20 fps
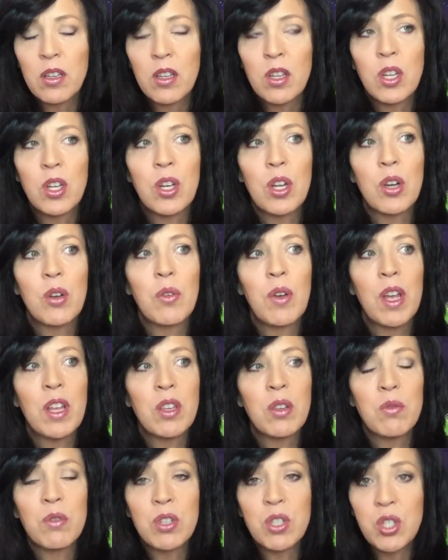you know,
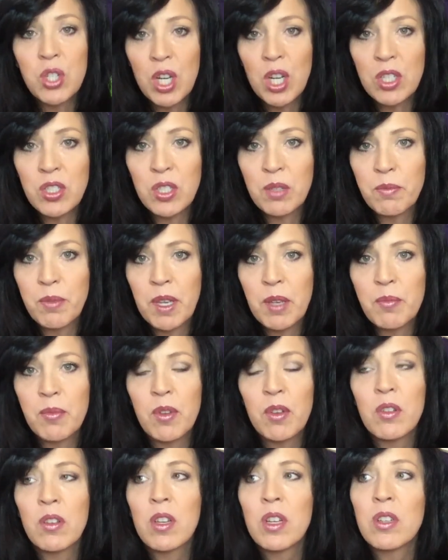and you are judging
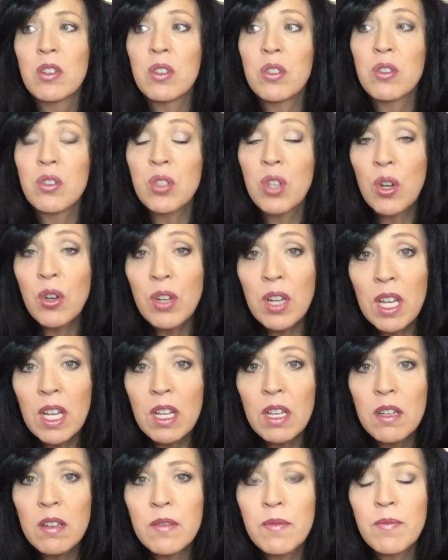people.
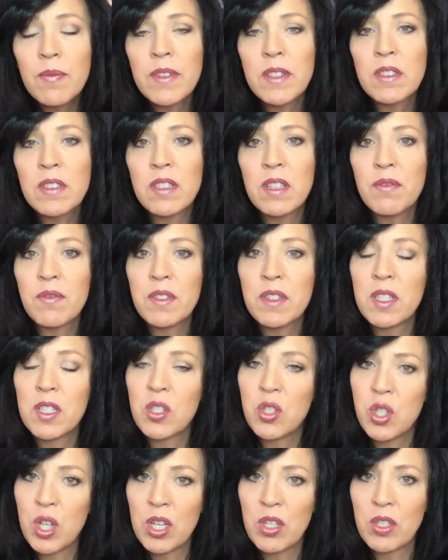Discerning is different
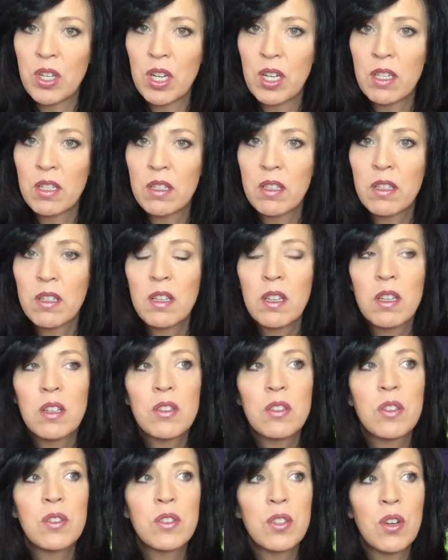than judging.
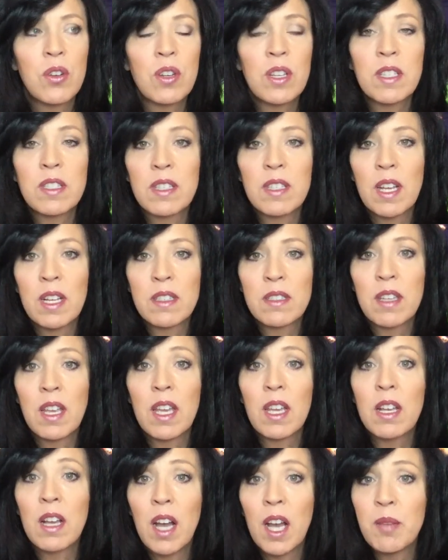Discerning sounds
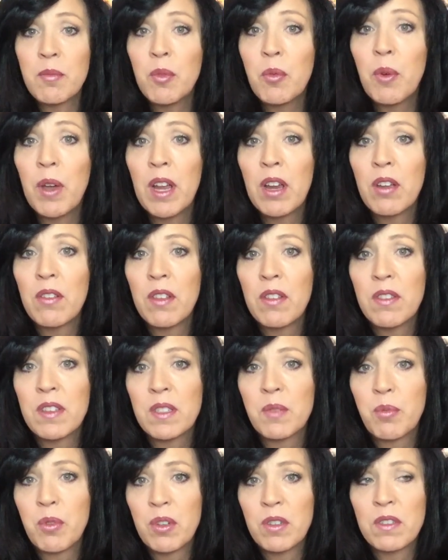like I'm aware that
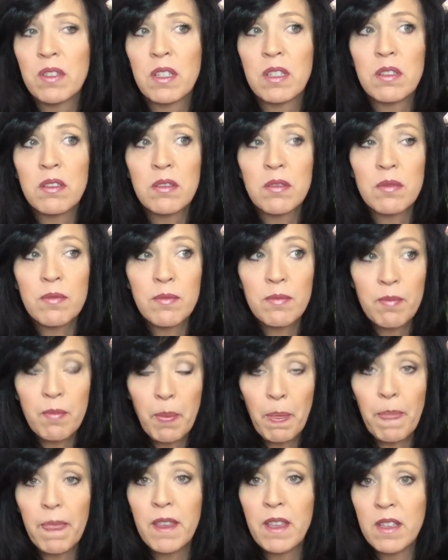this person
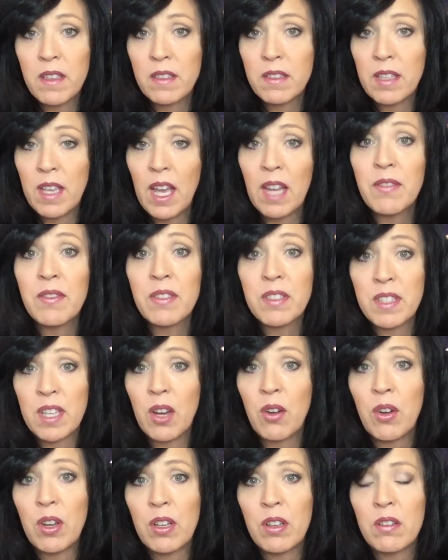is
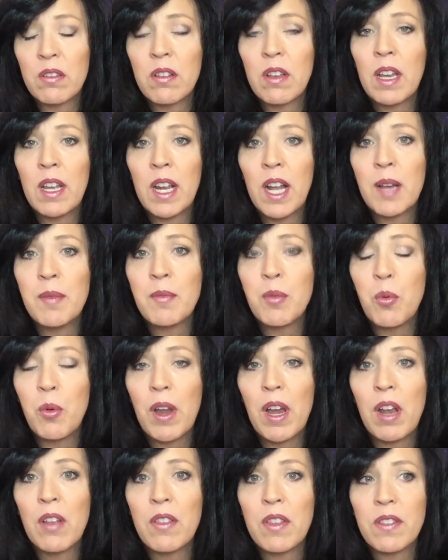adversarial and I'm
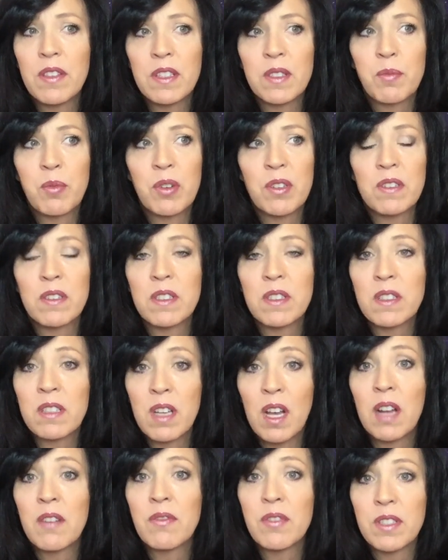aware that this person is
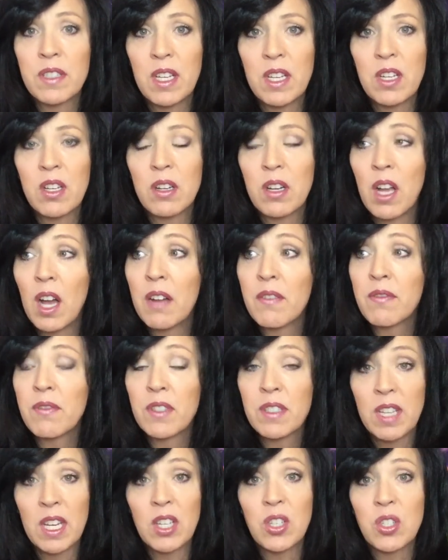
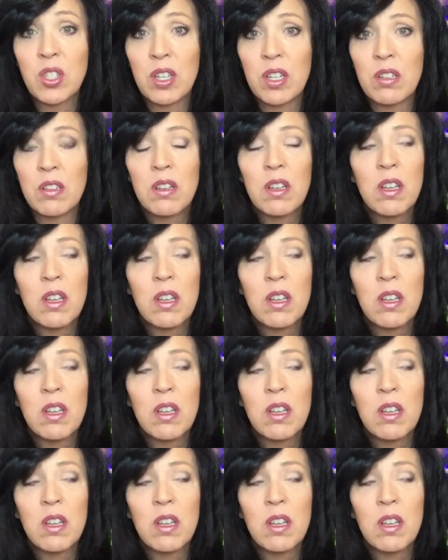confrontational